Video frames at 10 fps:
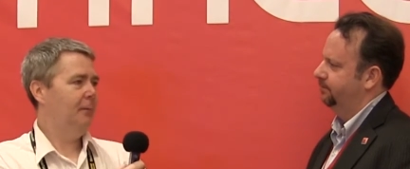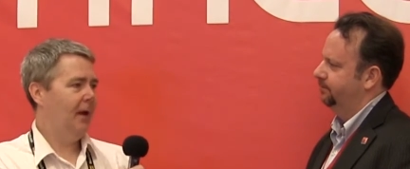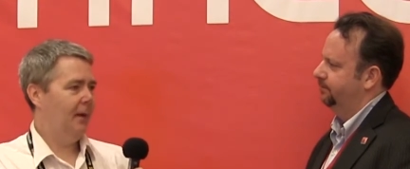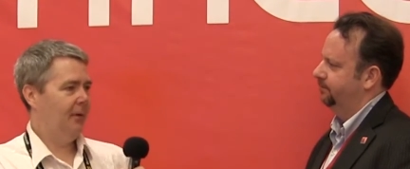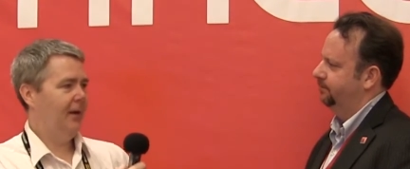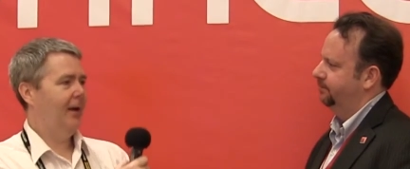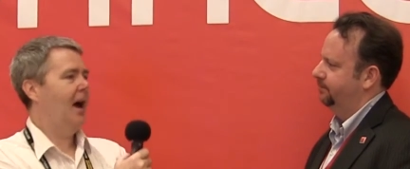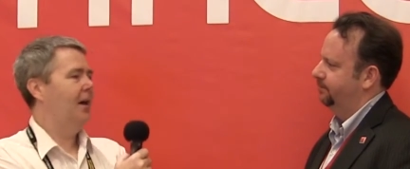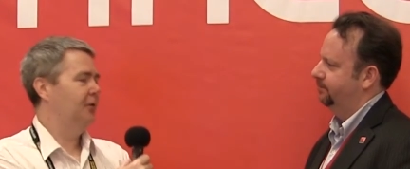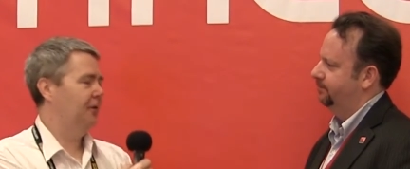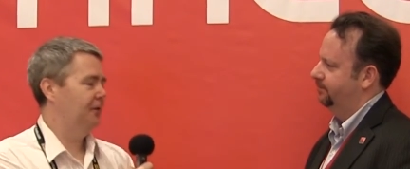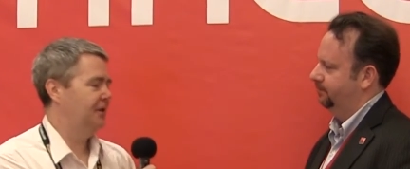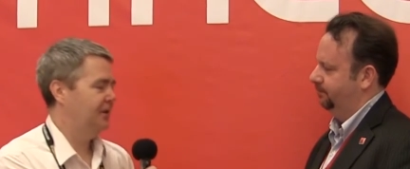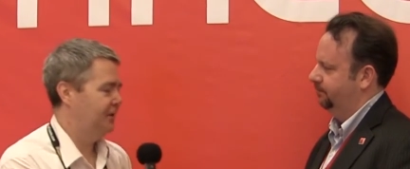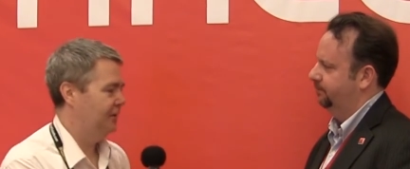Speaker 1: um, carved off
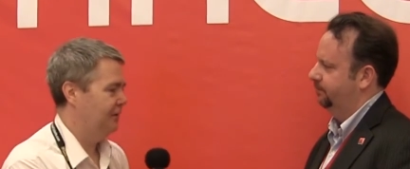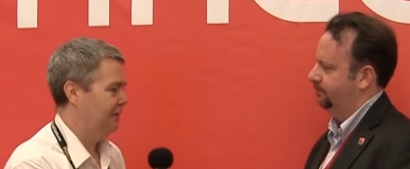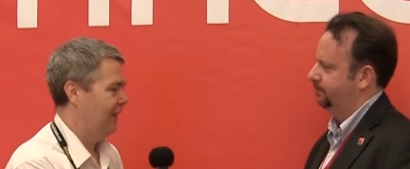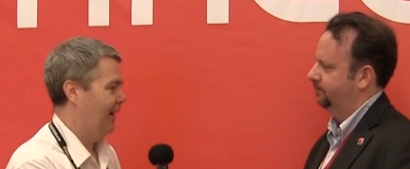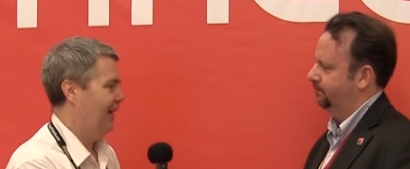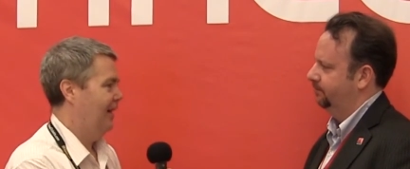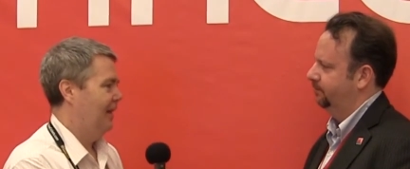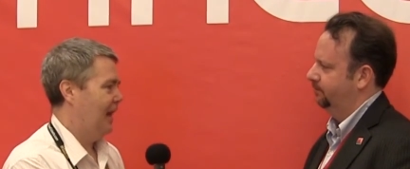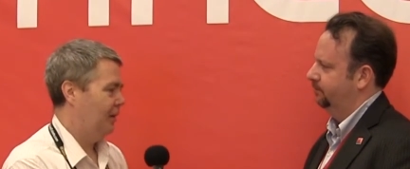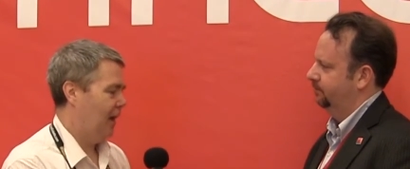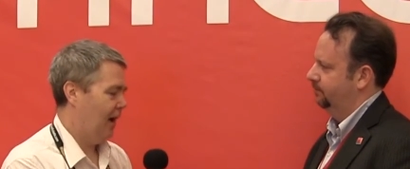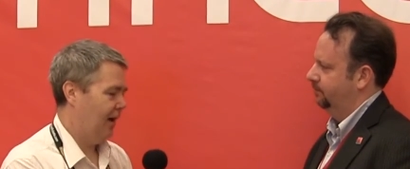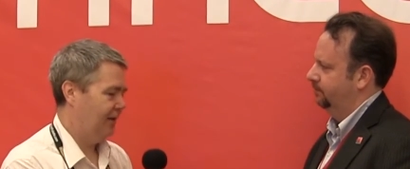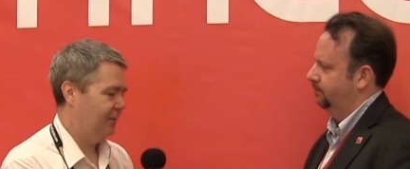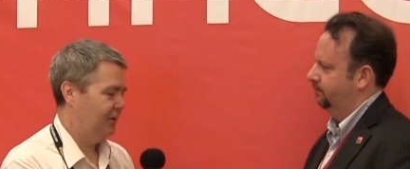listening to the, that uh,
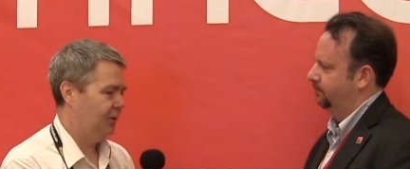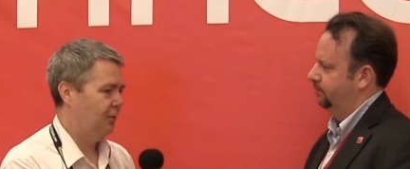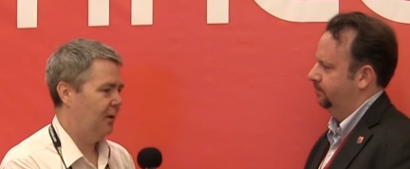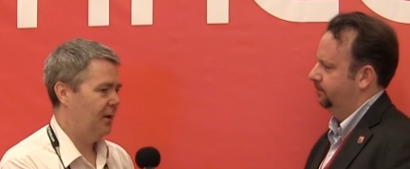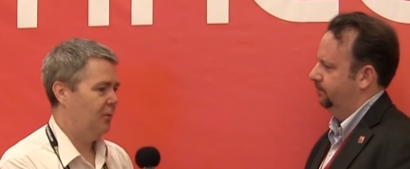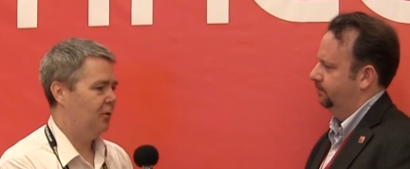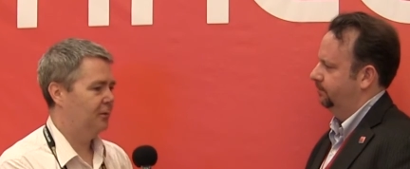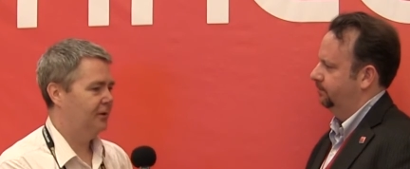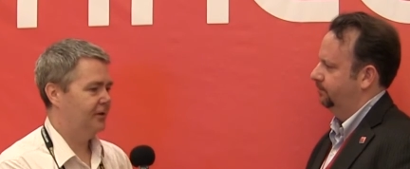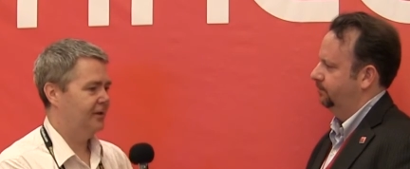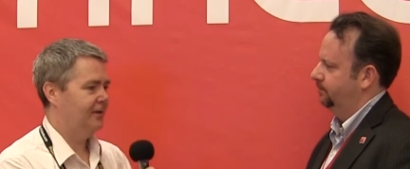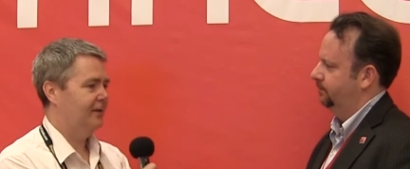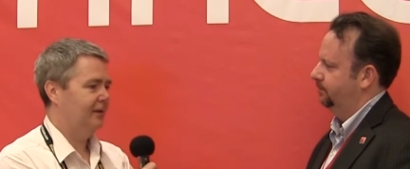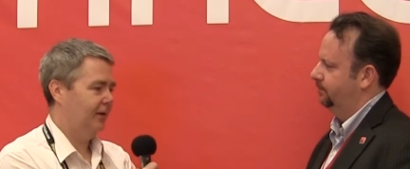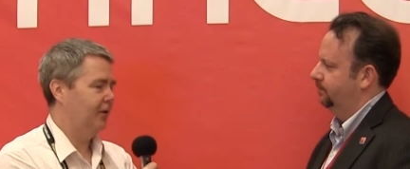SMPTE group anymore because it's,
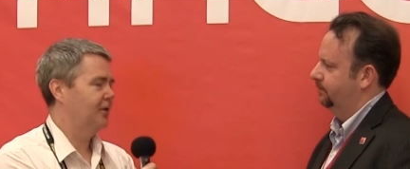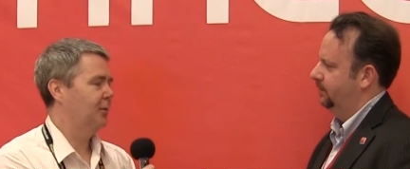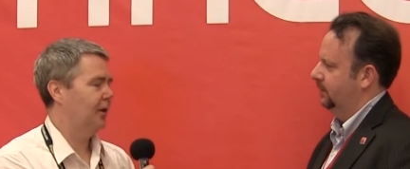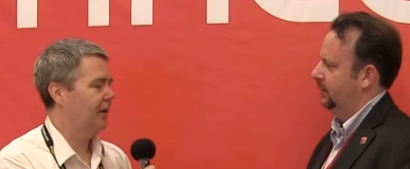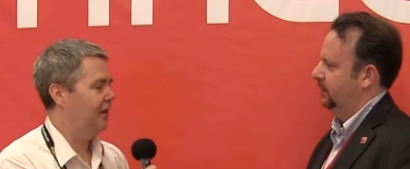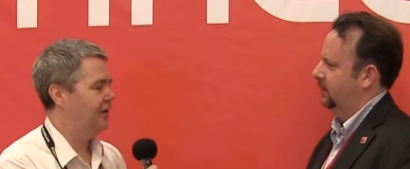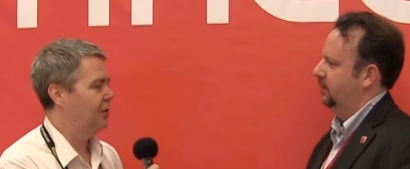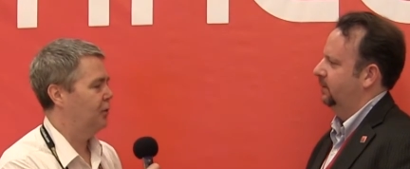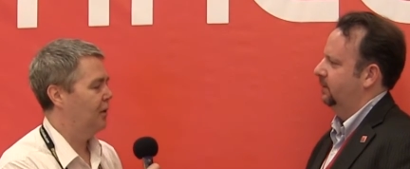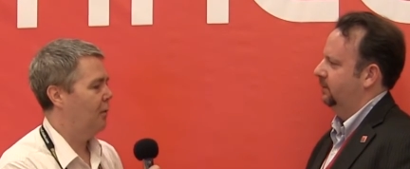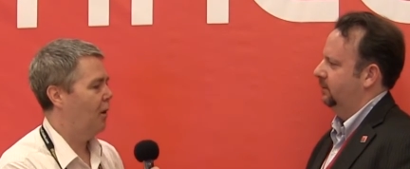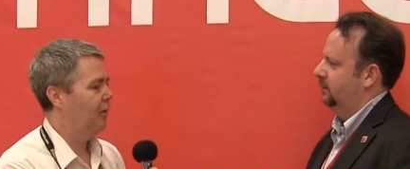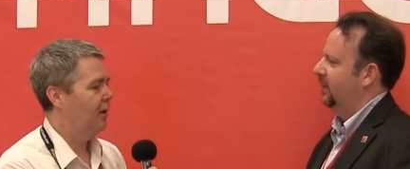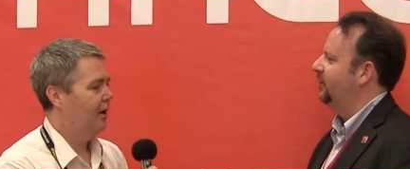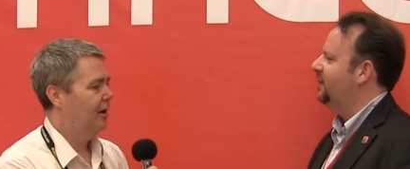I've got so many other things to do at the moment.
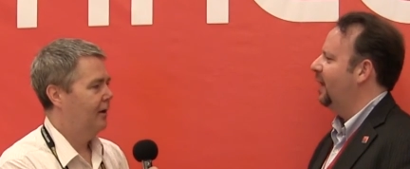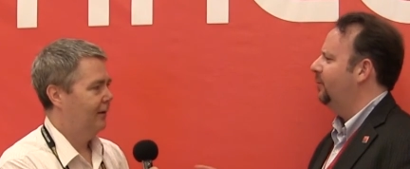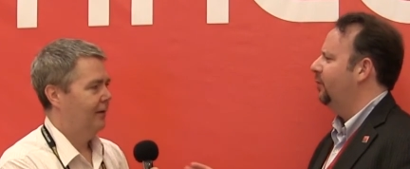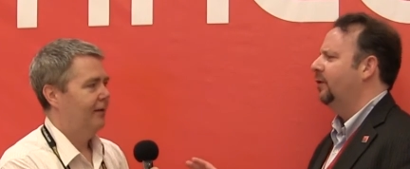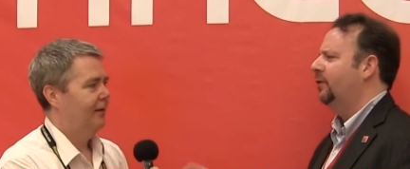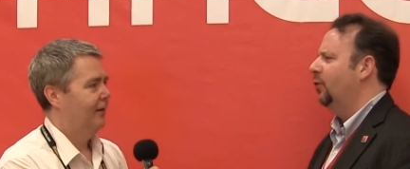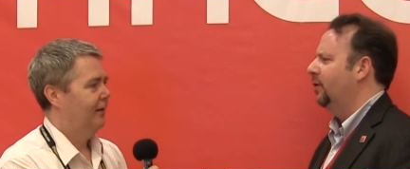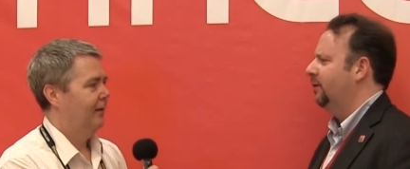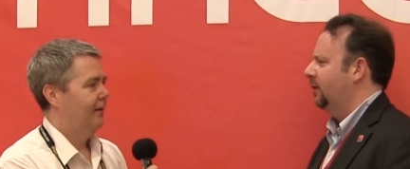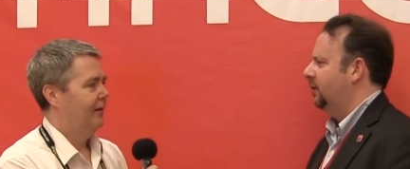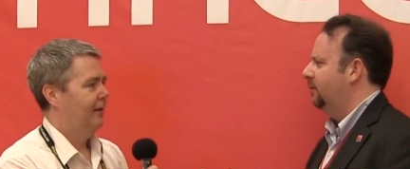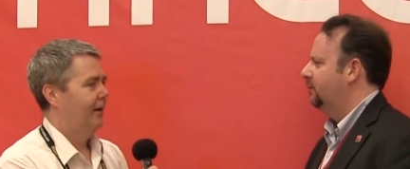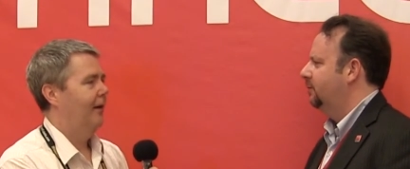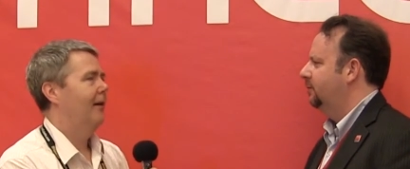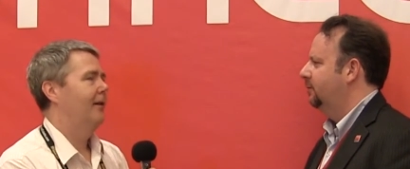
Speaker 2: And the time zone is so convenient.
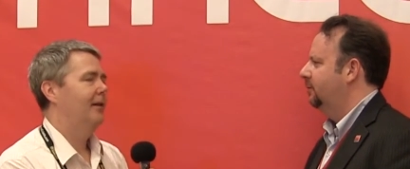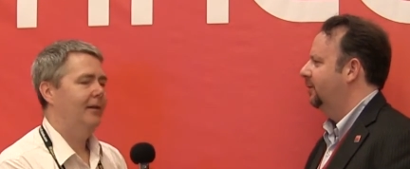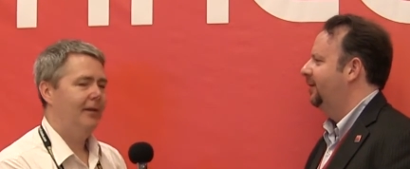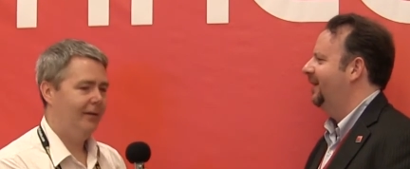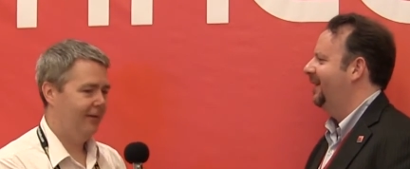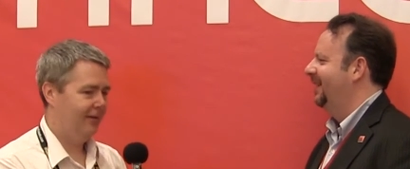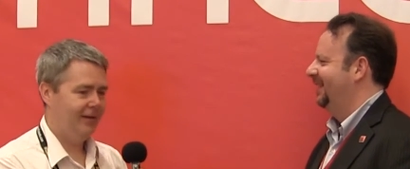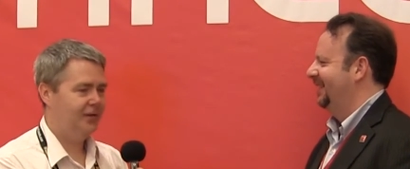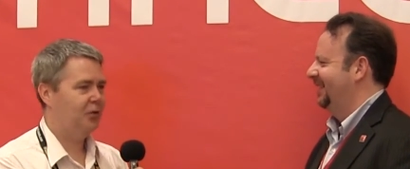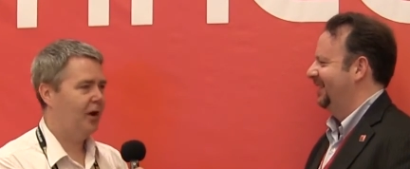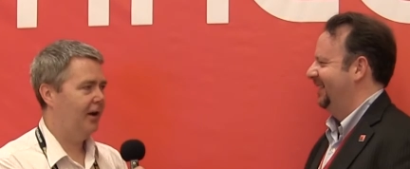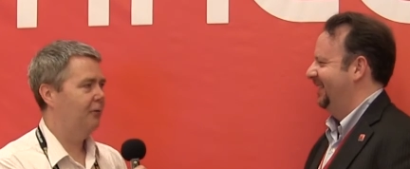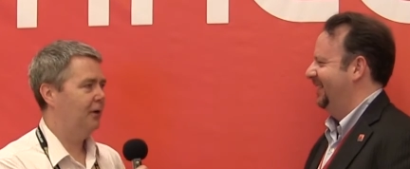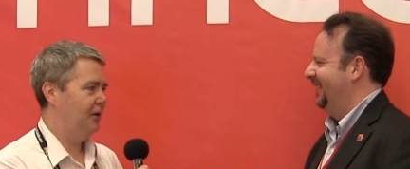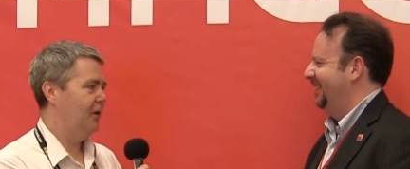Uh,
Speaker 1: in Australia,
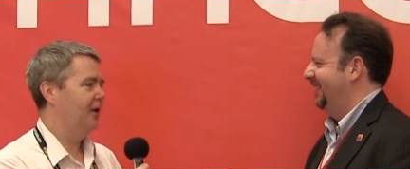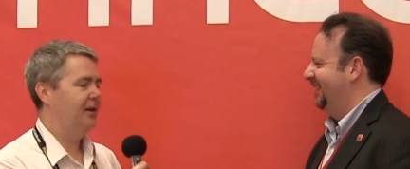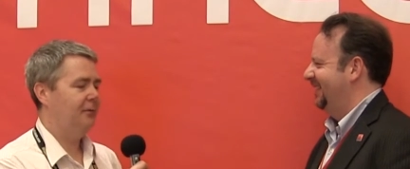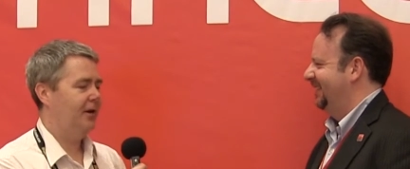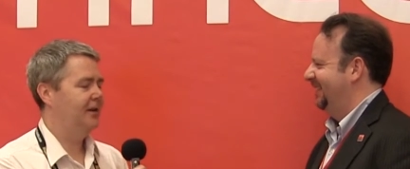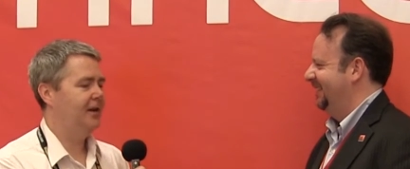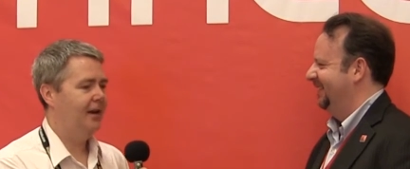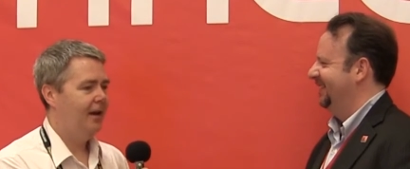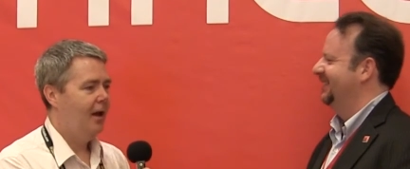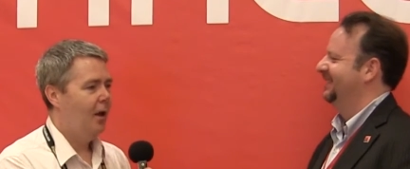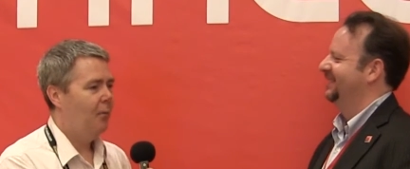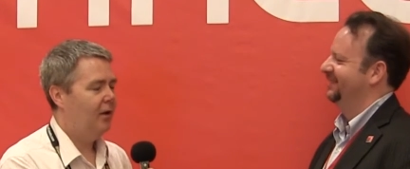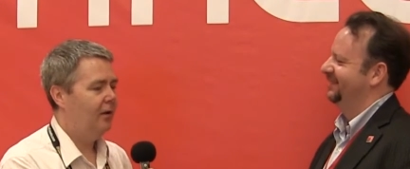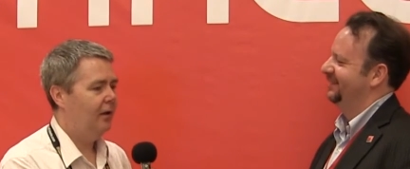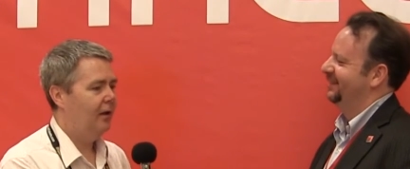when you guys have meetings, yeah. But
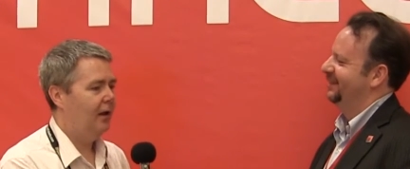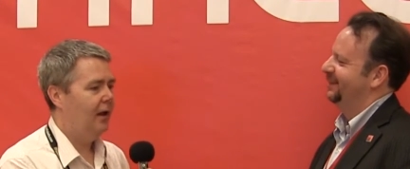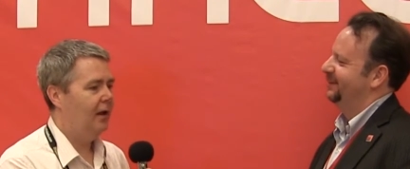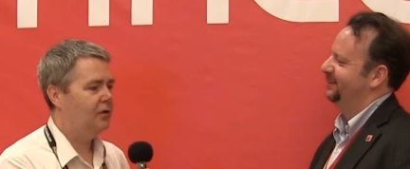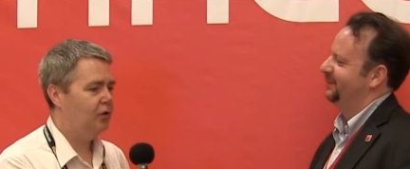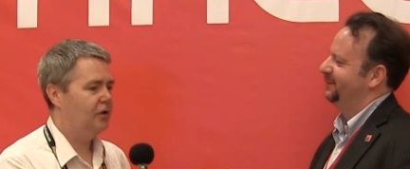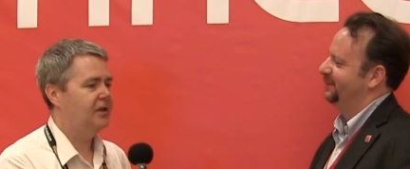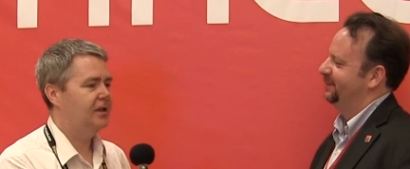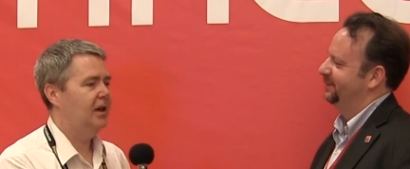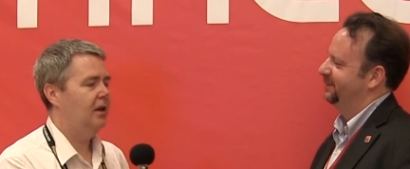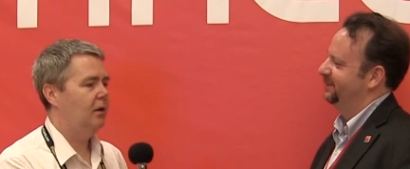it's good to see.